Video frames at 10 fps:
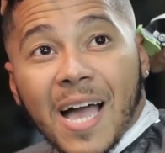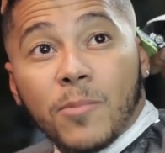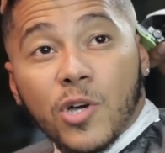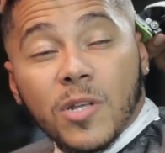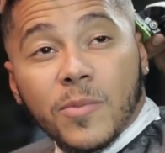
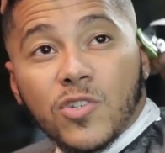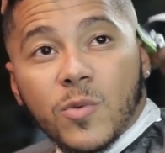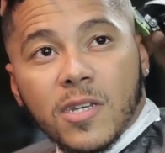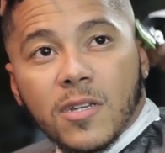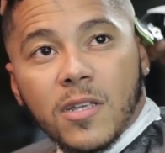am going to be
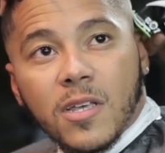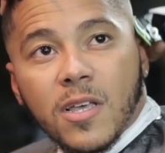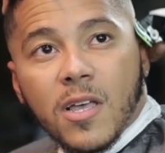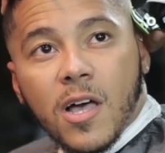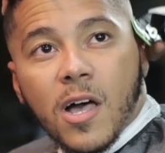doing
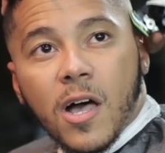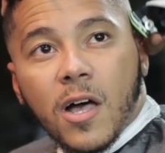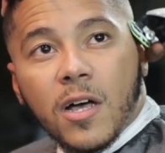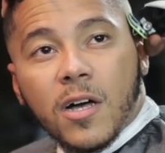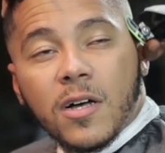
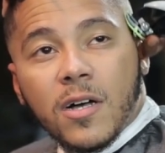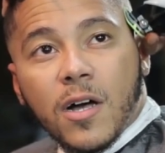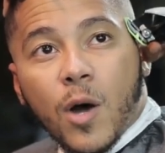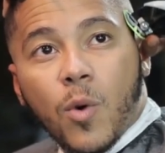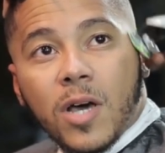
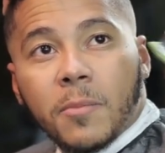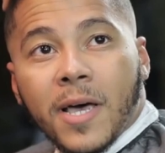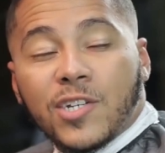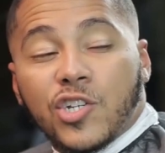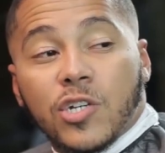a
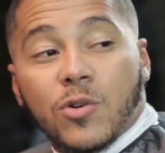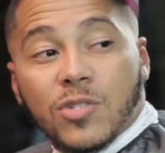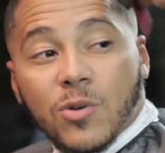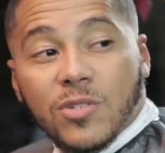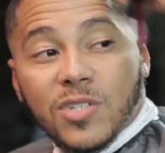one-man show,
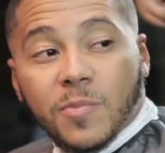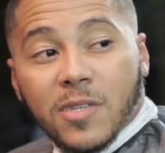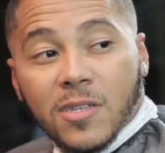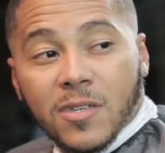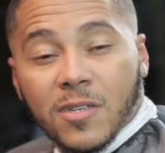so to speak.